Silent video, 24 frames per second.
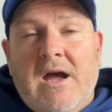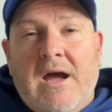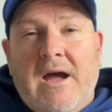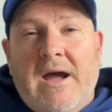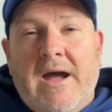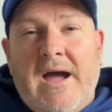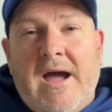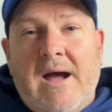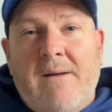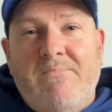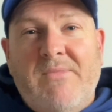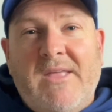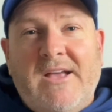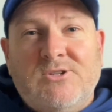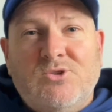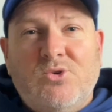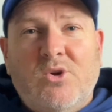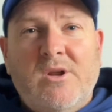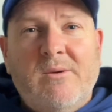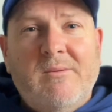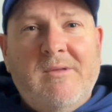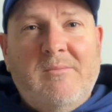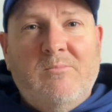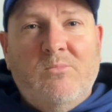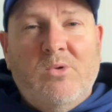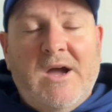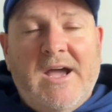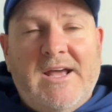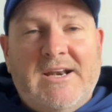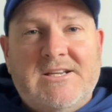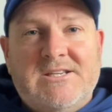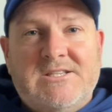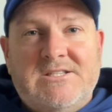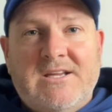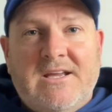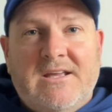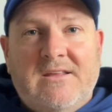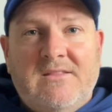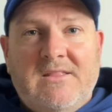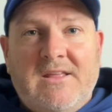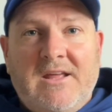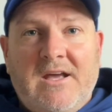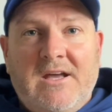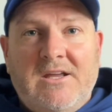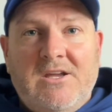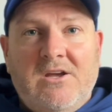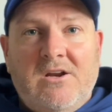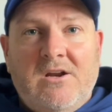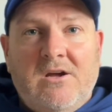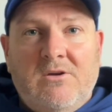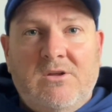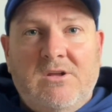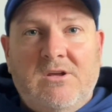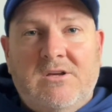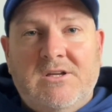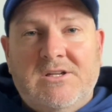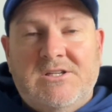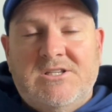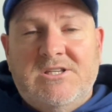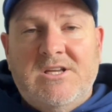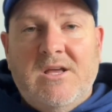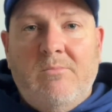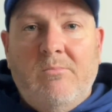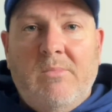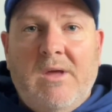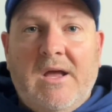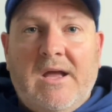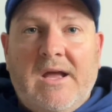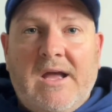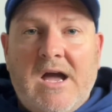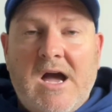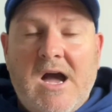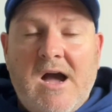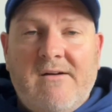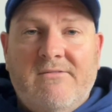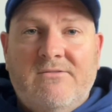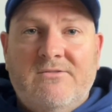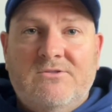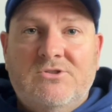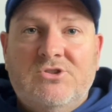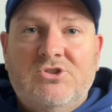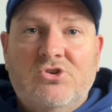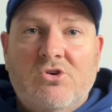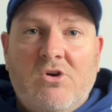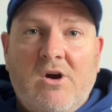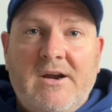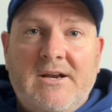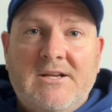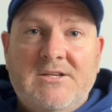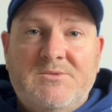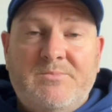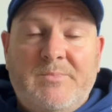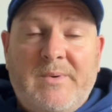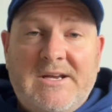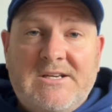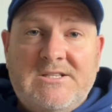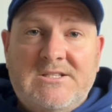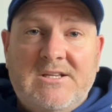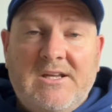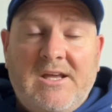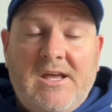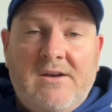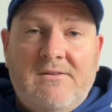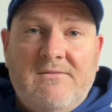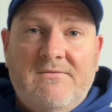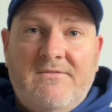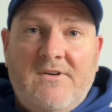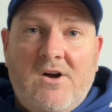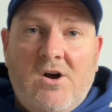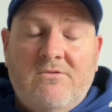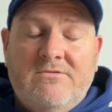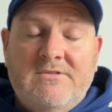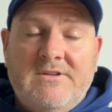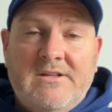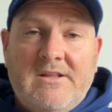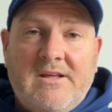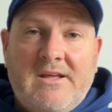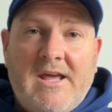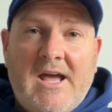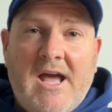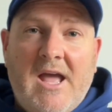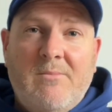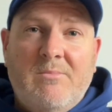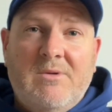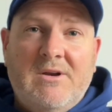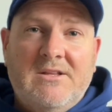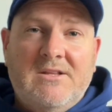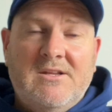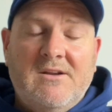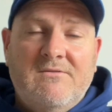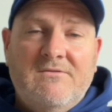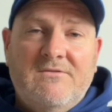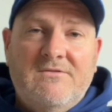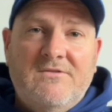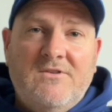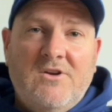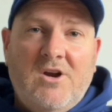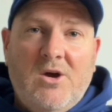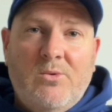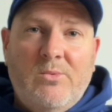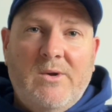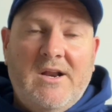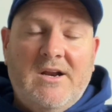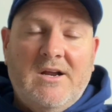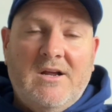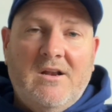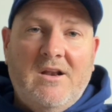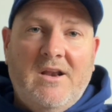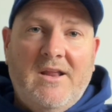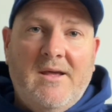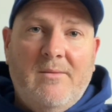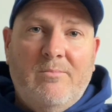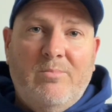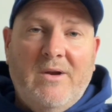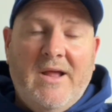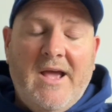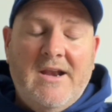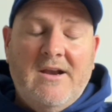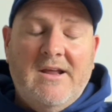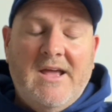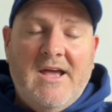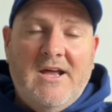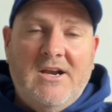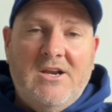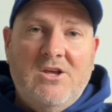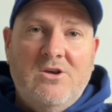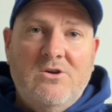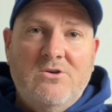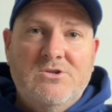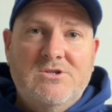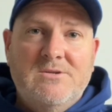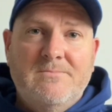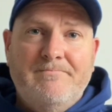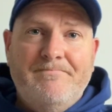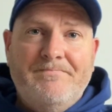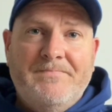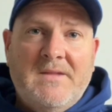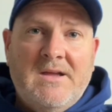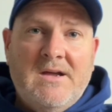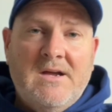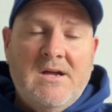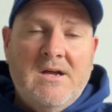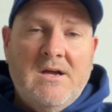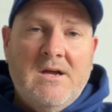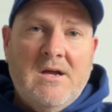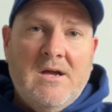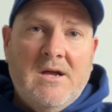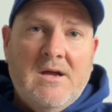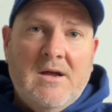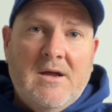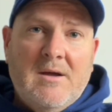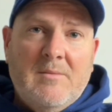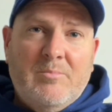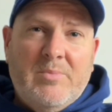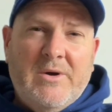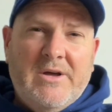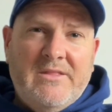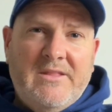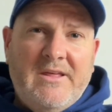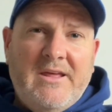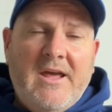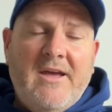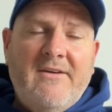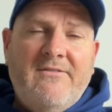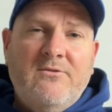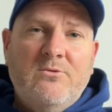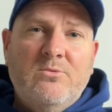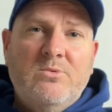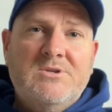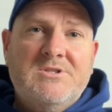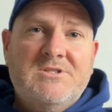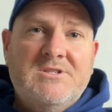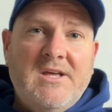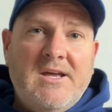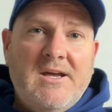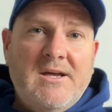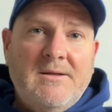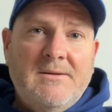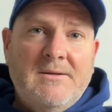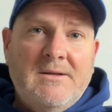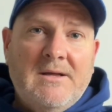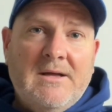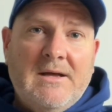that's what I mean by out of sync there. You know, you could see Metcalf trying his best to get involved in the game, but it didn't feel like we had a clear plan of how to use him. But the effort was there.